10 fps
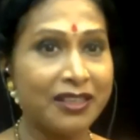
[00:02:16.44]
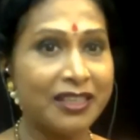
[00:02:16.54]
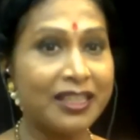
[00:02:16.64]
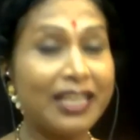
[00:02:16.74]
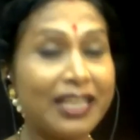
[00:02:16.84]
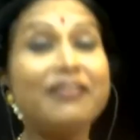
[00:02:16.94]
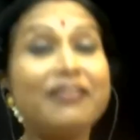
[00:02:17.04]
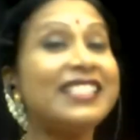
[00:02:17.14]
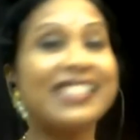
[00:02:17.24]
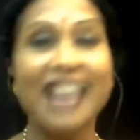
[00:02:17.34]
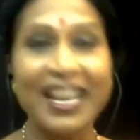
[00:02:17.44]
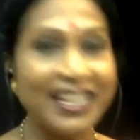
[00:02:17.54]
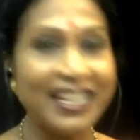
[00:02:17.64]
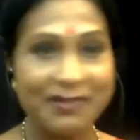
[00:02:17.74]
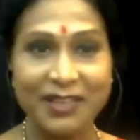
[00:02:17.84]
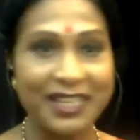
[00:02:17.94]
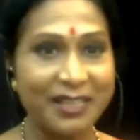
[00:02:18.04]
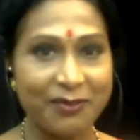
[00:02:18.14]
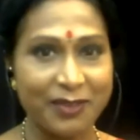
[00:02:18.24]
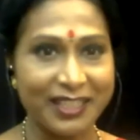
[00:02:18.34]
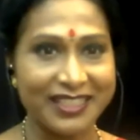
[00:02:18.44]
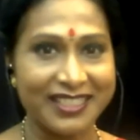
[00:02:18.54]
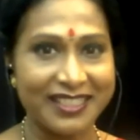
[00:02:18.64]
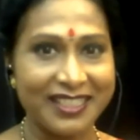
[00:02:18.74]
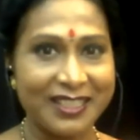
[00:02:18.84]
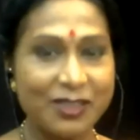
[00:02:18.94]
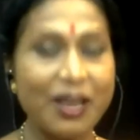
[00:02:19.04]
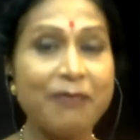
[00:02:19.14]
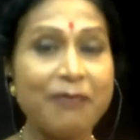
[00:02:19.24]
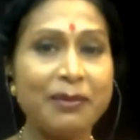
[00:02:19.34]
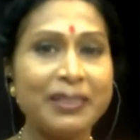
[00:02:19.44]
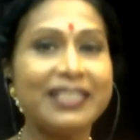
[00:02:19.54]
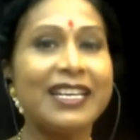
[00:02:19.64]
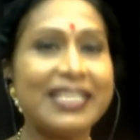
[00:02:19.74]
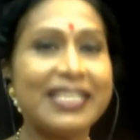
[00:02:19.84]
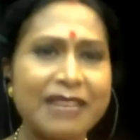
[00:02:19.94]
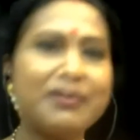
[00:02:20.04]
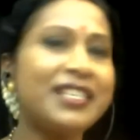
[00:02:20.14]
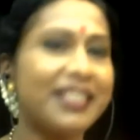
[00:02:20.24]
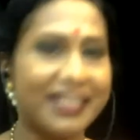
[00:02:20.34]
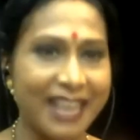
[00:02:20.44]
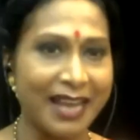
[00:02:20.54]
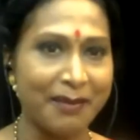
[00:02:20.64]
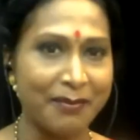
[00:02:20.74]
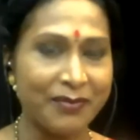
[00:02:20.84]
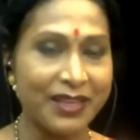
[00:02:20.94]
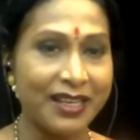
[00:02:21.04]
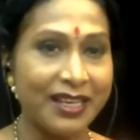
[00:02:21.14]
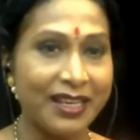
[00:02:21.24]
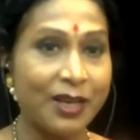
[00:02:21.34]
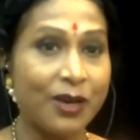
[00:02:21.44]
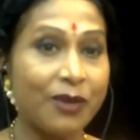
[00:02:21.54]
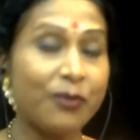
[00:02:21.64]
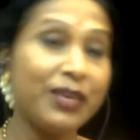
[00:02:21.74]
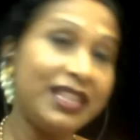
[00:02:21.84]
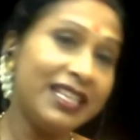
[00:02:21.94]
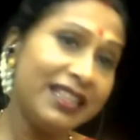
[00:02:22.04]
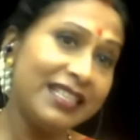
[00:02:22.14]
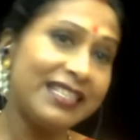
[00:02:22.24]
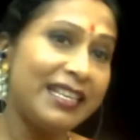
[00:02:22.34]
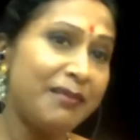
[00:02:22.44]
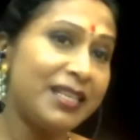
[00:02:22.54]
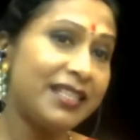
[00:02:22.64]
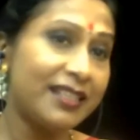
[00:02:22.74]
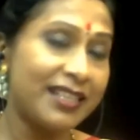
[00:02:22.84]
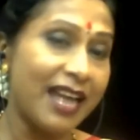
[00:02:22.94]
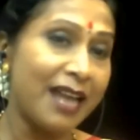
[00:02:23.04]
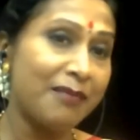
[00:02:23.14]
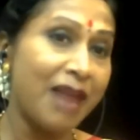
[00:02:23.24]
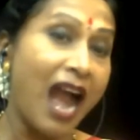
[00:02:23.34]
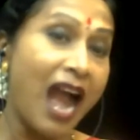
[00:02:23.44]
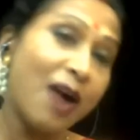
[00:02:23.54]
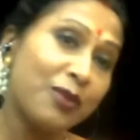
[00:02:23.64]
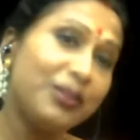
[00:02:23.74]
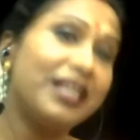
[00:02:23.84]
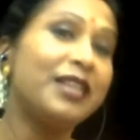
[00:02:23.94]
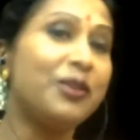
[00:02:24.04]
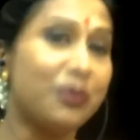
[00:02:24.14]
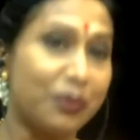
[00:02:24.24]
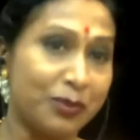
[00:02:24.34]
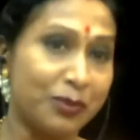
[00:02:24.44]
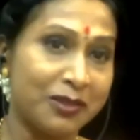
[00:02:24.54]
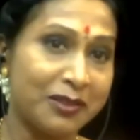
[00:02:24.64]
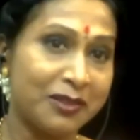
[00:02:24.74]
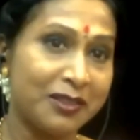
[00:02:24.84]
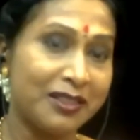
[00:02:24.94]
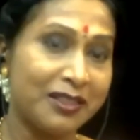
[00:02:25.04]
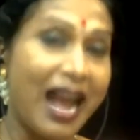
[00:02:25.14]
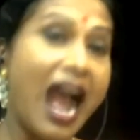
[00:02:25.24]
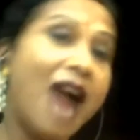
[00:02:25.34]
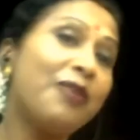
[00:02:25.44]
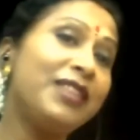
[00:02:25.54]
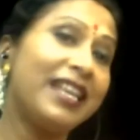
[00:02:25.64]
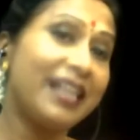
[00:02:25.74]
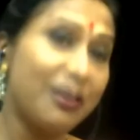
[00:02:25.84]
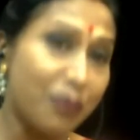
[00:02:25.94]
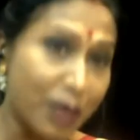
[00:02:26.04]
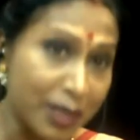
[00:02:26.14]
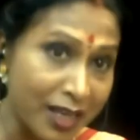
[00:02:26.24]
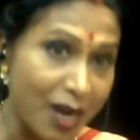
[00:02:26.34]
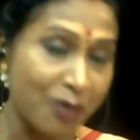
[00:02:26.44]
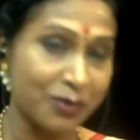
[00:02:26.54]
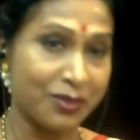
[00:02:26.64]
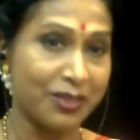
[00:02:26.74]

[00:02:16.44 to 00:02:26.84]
the living style is very different. So everybody has limited time. Within this limited time, how they do, how they can work out,